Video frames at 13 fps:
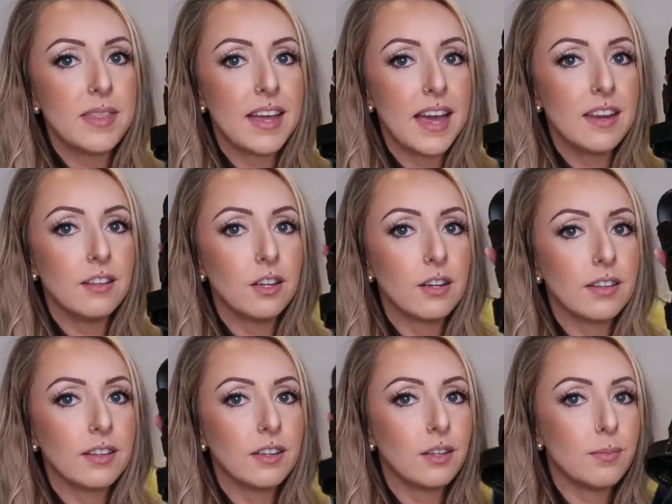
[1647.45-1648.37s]
They kind of look
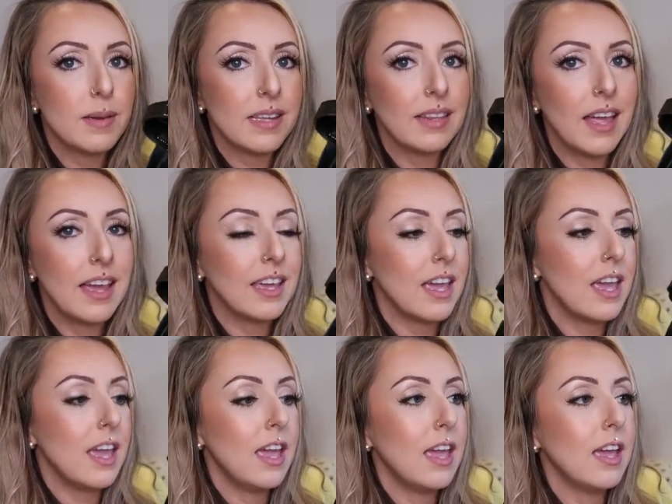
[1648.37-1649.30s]
a little bit like
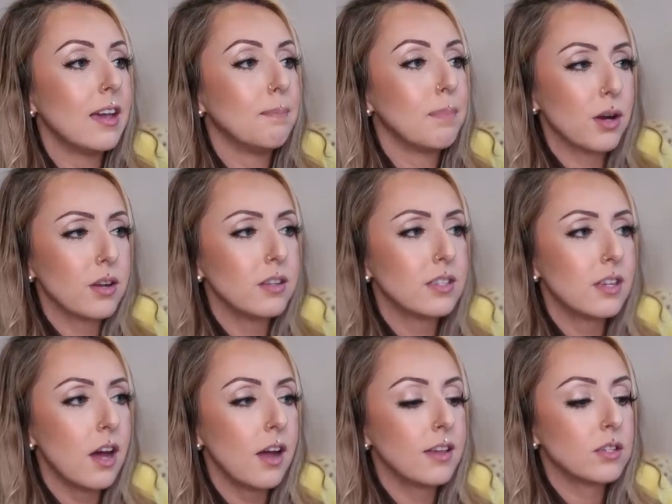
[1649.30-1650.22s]
a
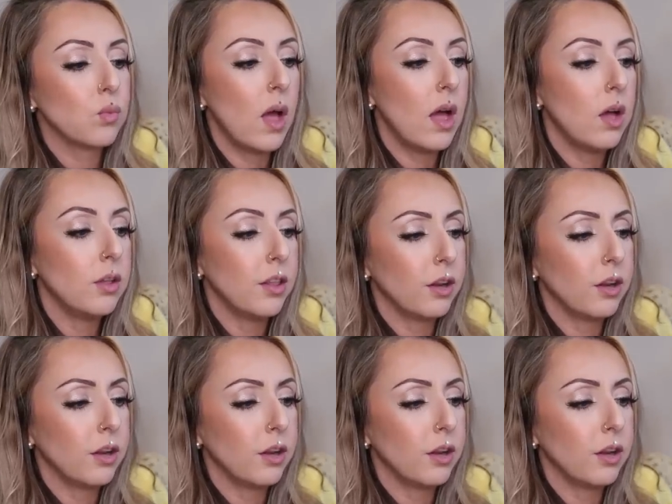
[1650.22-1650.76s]
Birkenstock as well.